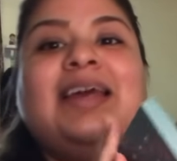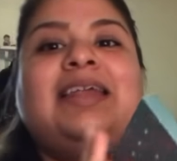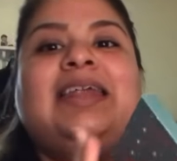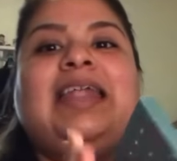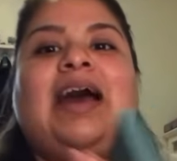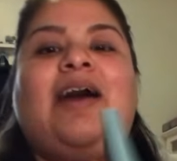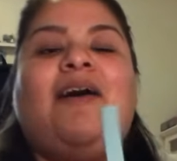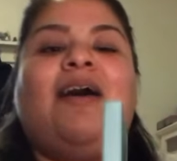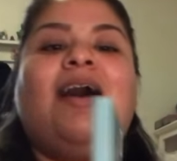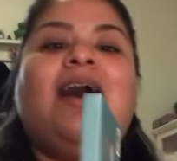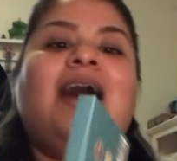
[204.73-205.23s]

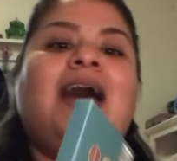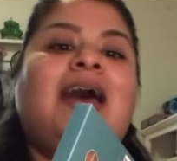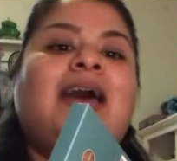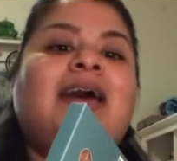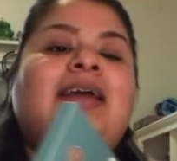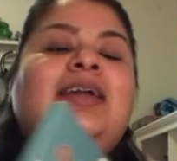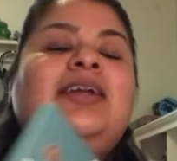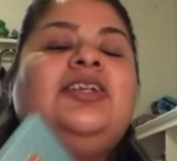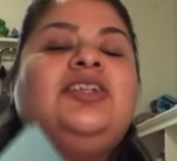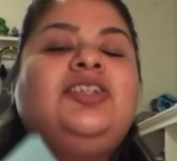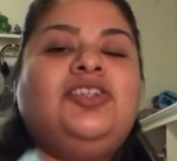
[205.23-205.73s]
Now,
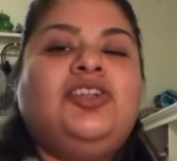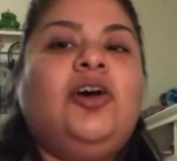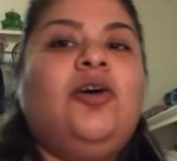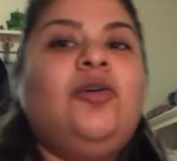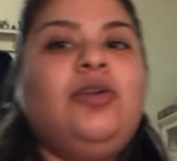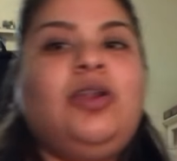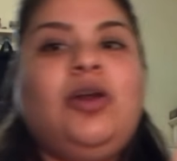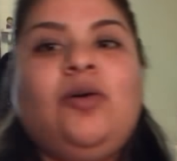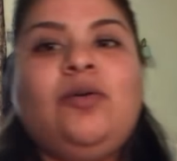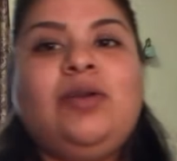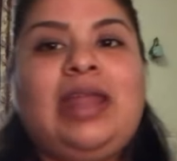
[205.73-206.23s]
I
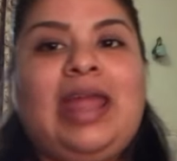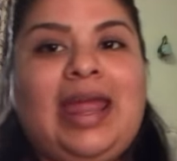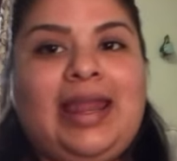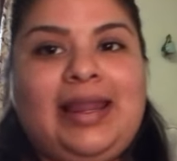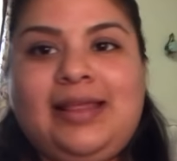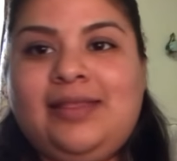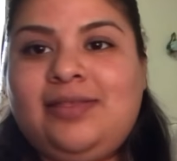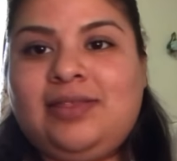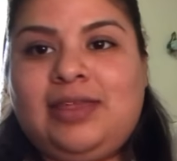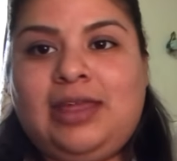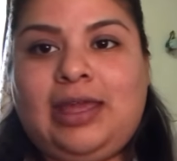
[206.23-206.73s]
don't own
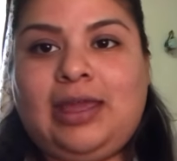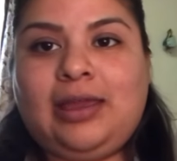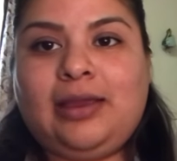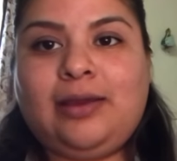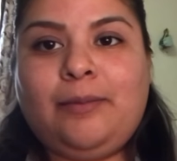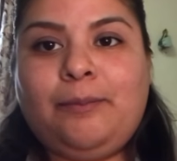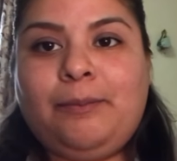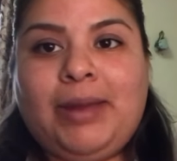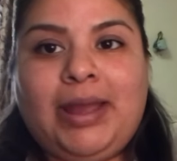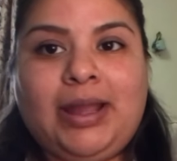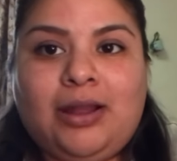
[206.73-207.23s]

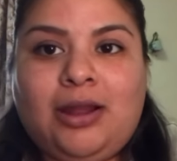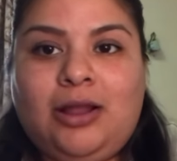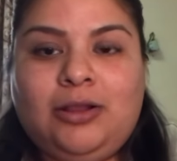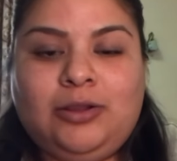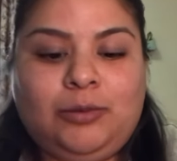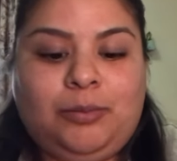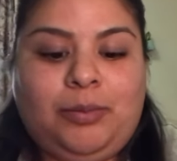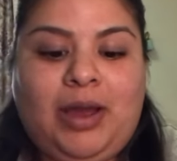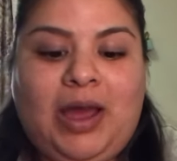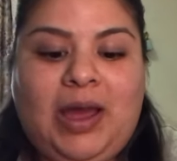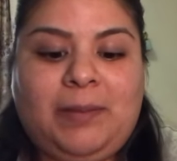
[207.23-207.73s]
anything by
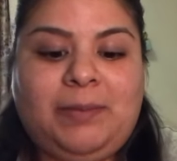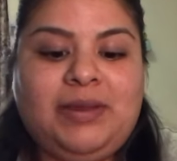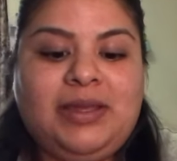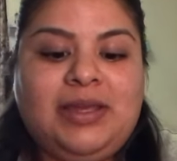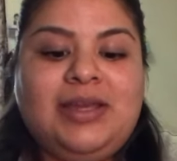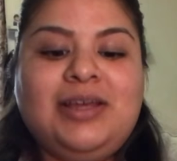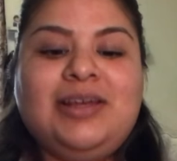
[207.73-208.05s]
ColourPop,